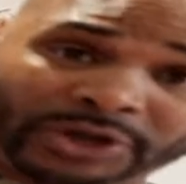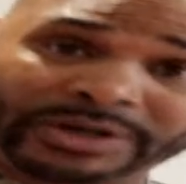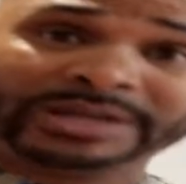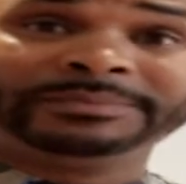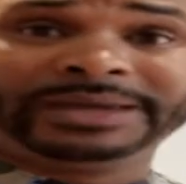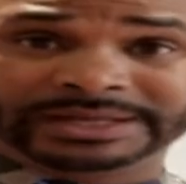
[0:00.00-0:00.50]

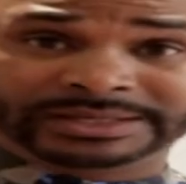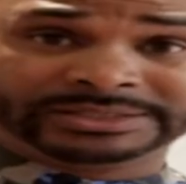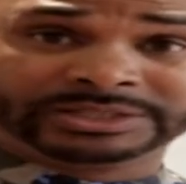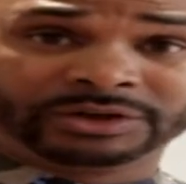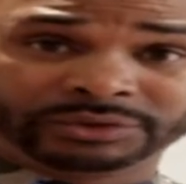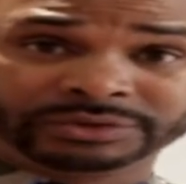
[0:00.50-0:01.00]
30
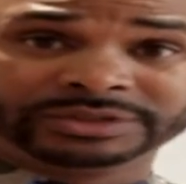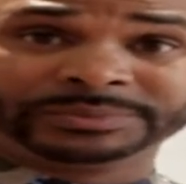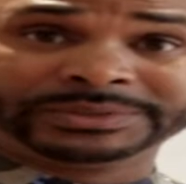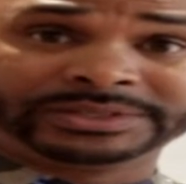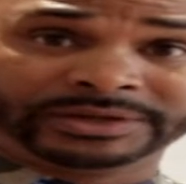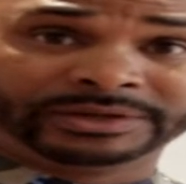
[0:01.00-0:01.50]
minutes to go through
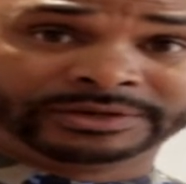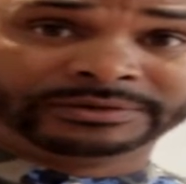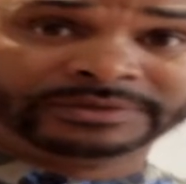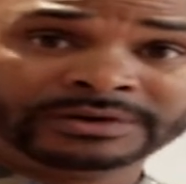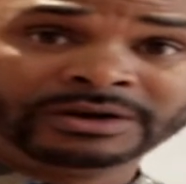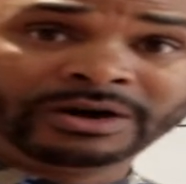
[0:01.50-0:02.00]
this
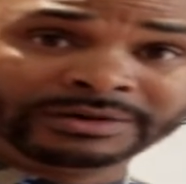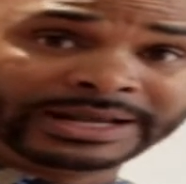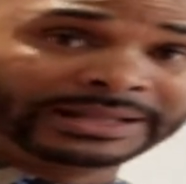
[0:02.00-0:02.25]
material on